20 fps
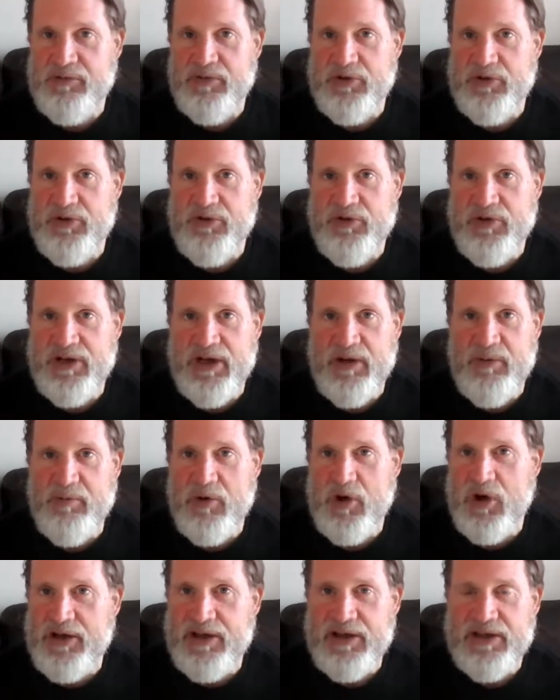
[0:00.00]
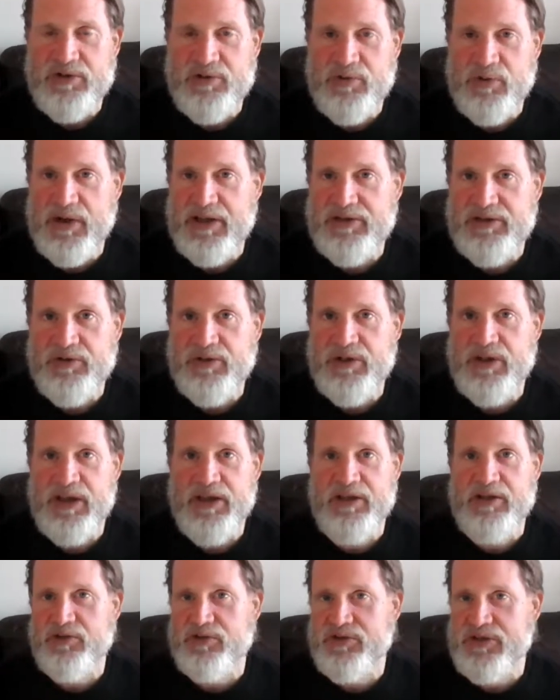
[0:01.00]
recruiting a marketing director
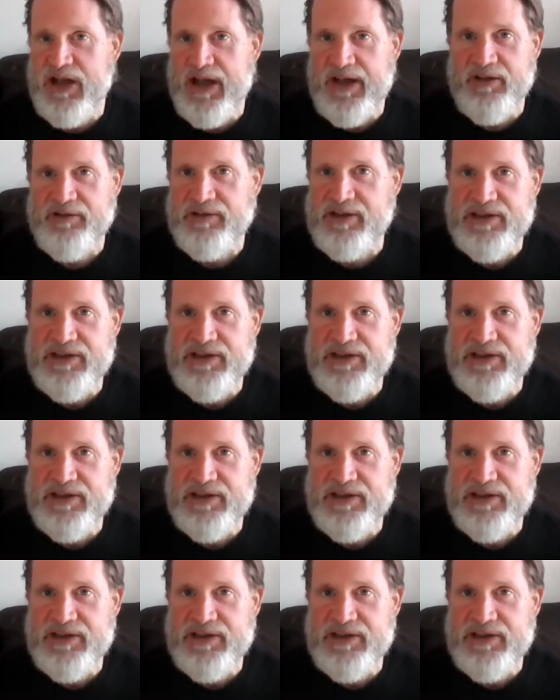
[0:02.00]
and your title